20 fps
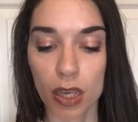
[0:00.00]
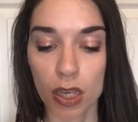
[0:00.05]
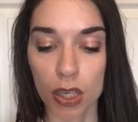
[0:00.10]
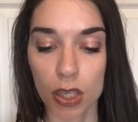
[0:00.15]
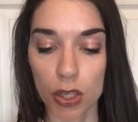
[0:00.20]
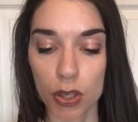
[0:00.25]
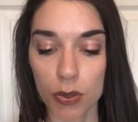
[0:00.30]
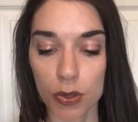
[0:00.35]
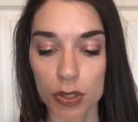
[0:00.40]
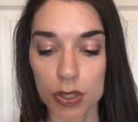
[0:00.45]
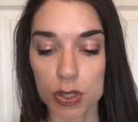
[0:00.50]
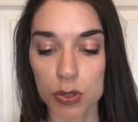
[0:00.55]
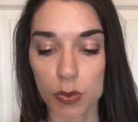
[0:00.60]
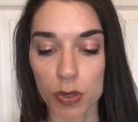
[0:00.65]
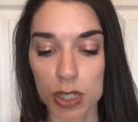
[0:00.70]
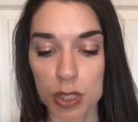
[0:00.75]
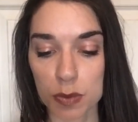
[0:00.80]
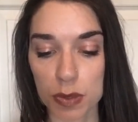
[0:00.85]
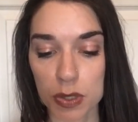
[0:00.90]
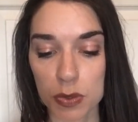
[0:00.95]
You can
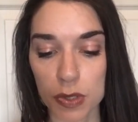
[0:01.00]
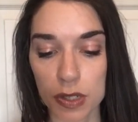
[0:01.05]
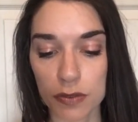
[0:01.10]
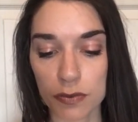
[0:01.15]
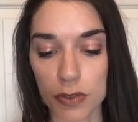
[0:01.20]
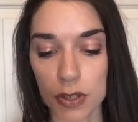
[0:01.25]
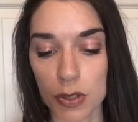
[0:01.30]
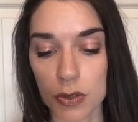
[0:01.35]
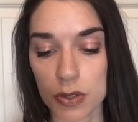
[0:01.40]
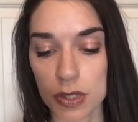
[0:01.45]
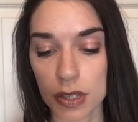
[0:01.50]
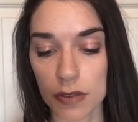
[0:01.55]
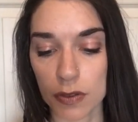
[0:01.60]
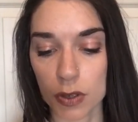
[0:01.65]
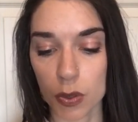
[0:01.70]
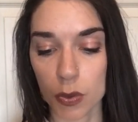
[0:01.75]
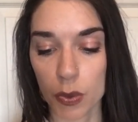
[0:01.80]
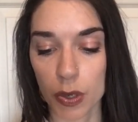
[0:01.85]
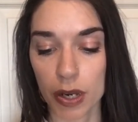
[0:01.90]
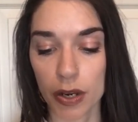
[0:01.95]
switch between views of a
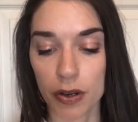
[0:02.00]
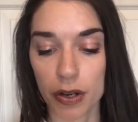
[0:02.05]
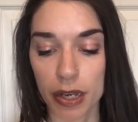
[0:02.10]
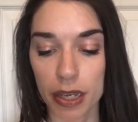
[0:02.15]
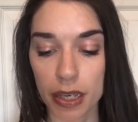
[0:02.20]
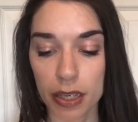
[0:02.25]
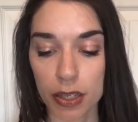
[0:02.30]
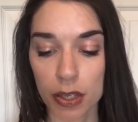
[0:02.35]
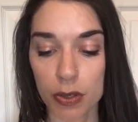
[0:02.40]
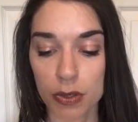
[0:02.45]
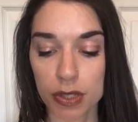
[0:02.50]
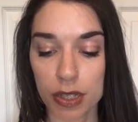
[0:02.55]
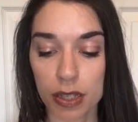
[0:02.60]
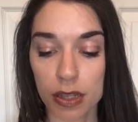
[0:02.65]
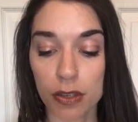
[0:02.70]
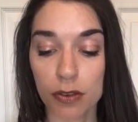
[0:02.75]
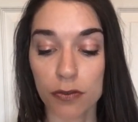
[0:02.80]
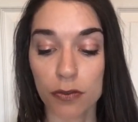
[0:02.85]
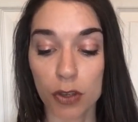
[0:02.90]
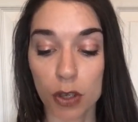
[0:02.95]
query using
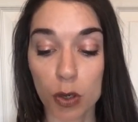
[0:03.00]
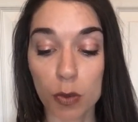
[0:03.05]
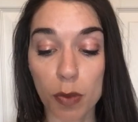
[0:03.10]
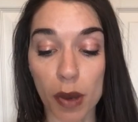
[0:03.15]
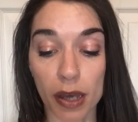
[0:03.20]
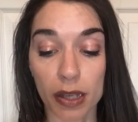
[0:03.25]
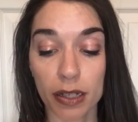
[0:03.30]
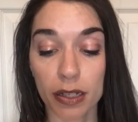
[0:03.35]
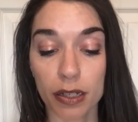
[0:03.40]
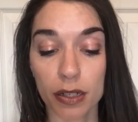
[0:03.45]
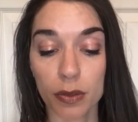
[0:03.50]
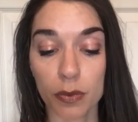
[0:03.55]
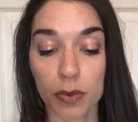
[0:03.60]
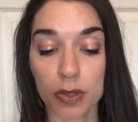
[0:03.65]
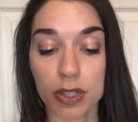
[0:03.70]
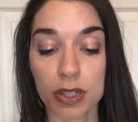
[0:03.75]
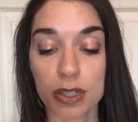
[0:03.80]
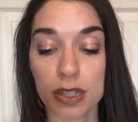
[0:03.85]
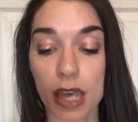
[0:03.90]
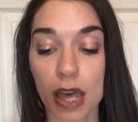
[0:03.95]
the View button,
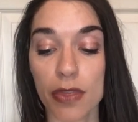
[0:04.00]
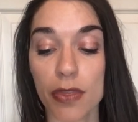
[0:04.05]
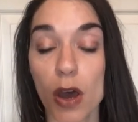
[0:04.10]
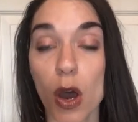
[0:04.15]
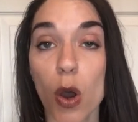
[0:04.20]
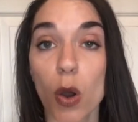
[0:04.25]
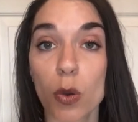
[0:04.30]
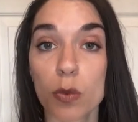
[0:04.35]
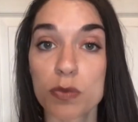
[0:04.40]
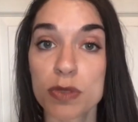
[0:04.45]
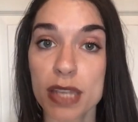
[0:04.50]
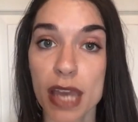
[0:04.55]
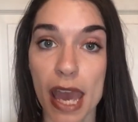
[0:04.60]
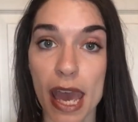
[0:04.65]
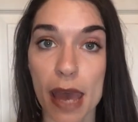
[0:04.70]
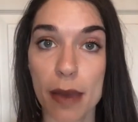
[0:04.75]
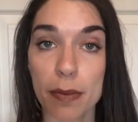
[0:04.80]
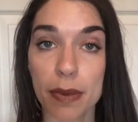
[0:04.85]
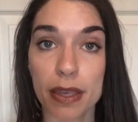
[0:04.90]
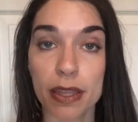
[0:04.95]
which is on the Home
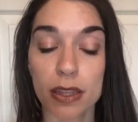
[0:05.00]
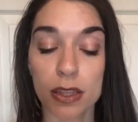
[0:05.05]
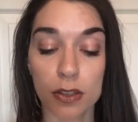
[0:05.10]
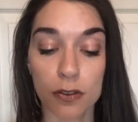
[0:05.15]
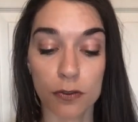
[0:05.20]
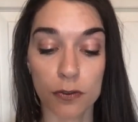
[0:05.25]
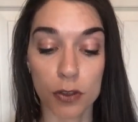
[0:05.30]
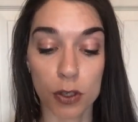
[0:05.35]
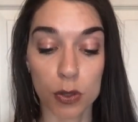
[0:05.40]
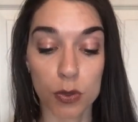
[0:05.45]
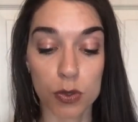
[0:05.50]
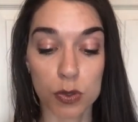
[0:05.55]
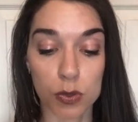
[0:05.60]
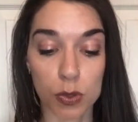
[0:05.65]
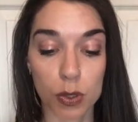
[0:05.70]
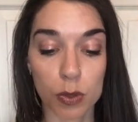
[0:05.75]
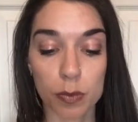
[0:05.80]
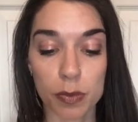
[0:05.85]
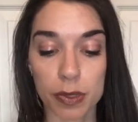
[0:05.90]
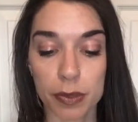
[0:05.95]
tab in the Views
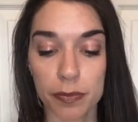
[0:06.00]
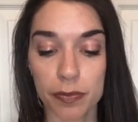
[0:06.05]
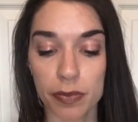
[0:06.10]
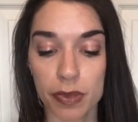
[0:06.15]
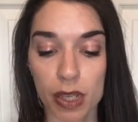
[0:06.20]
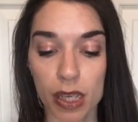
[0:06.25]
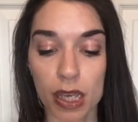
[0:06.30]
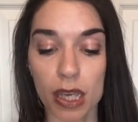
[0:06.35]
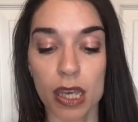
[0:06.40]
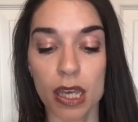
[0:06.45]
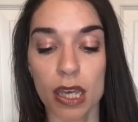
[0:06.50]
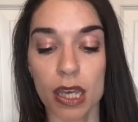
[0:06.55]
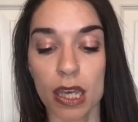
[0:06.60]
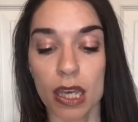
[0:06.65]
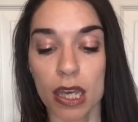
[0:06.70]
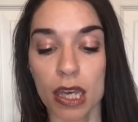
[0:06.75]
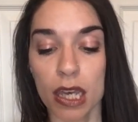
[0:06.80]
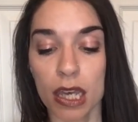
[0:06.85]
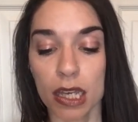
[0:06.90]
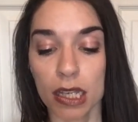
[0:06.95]
group.
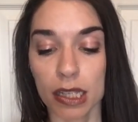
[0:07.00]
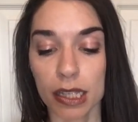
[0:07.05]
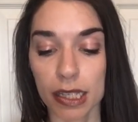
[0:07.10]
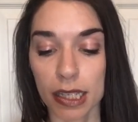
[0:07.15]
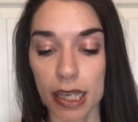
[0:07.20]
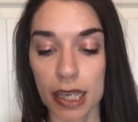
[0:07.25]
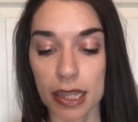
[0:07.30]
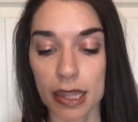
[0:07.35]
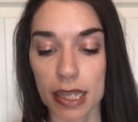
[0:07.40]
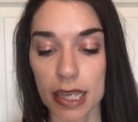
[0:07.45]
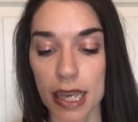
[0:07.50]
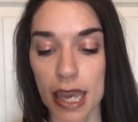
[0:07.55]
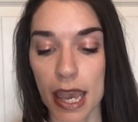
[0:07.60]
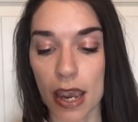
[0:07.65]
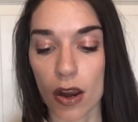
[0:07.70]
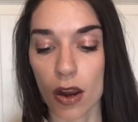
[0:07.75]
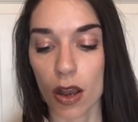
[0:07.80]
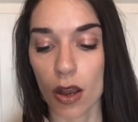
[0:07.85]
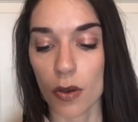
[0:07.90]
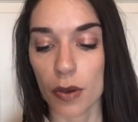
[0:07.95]
Clicking the
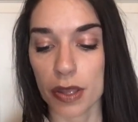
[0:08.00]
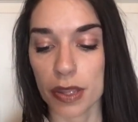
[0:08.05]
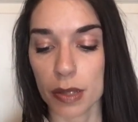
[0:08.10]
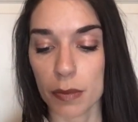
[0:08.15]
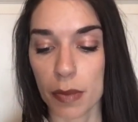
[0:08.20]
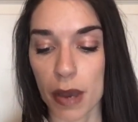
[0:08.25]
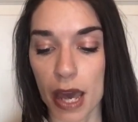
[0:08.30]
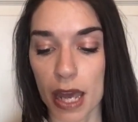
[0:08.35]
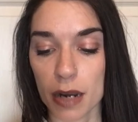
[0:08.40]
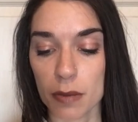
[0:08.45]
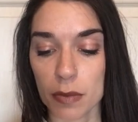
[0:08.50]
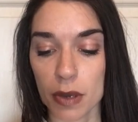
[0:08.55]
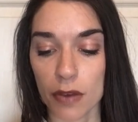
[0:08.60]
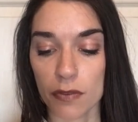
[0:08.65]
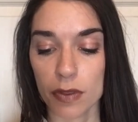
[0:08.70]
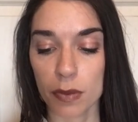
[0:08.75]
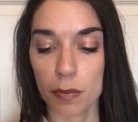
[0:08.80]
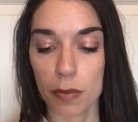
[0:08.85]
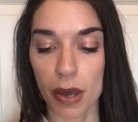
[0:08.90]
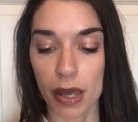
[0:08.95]
arrow in the bottom of
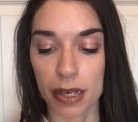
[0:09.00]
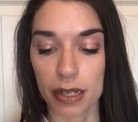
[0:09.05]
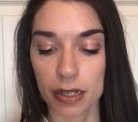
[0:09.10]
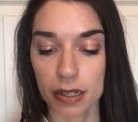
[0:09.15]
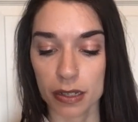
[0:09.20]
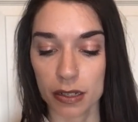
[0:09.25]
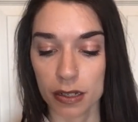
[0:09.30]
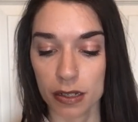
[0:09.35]
the button